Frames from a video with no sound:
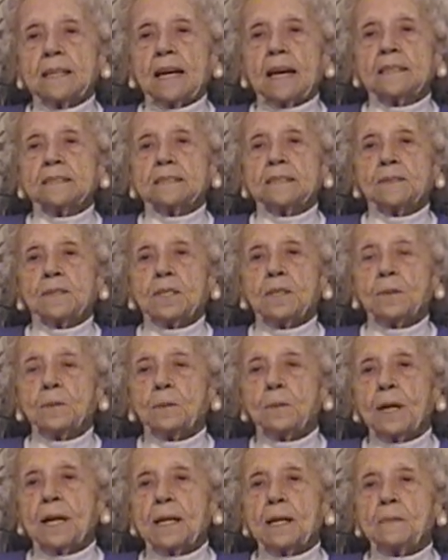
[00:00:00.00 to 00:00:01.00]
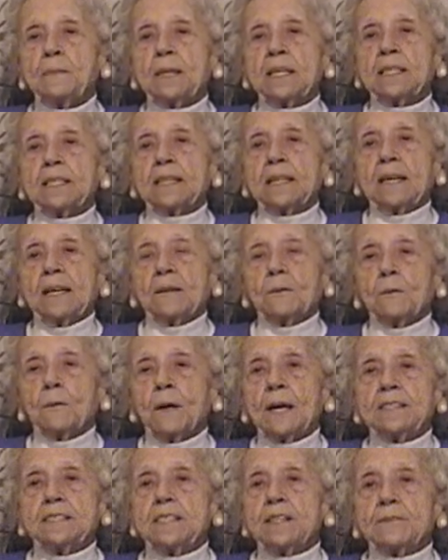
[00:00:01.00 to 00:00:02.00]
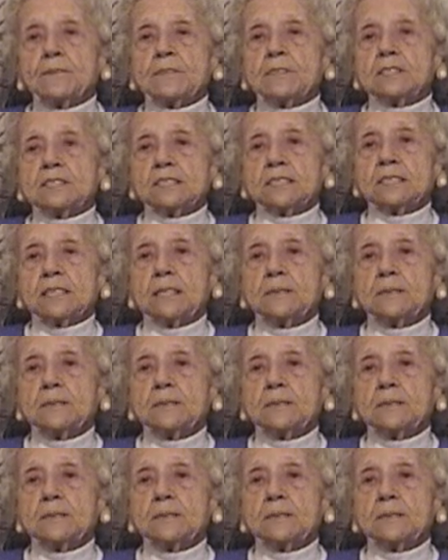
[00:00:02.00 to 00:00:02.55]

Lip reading: And you know what I meant? What difference?